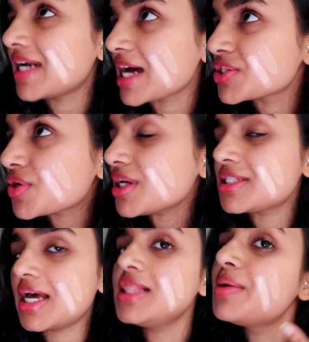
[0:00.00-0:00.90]
as you can
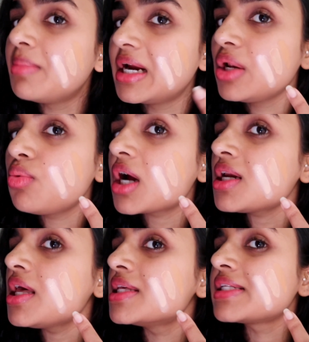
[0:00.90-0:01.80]
tell, the middle one
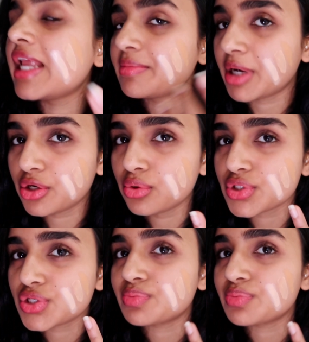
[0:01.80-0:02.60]
is like my closest